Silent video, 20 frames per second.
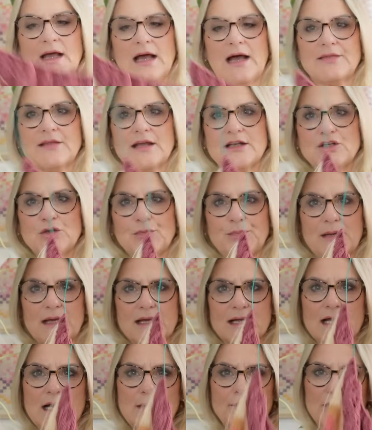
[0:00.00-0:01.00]
And then you
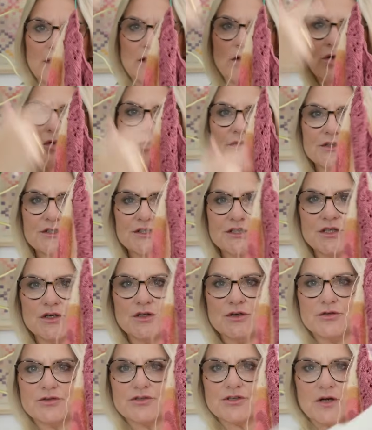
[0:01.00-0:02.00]
pick up along the
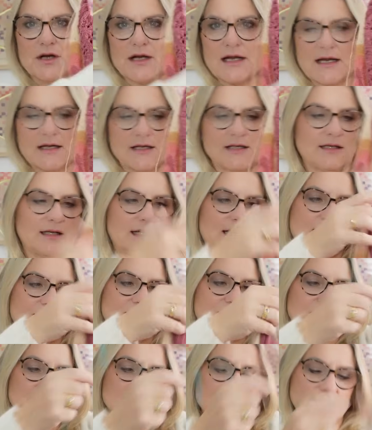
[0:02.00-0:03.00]
2 triangular
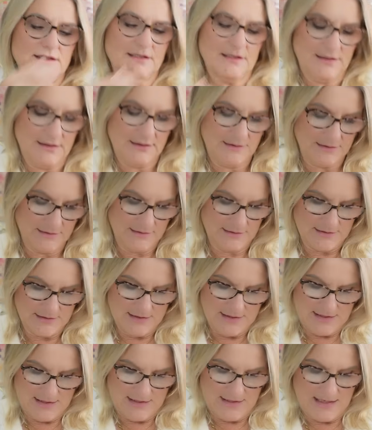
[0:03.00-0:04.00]
edges
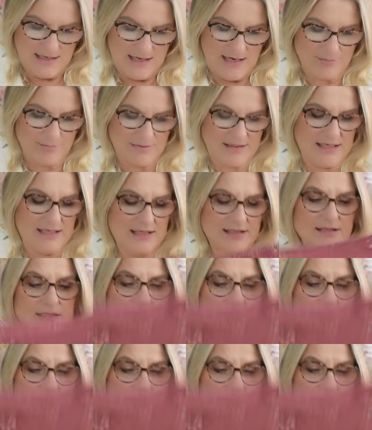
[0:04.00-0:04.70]
and begin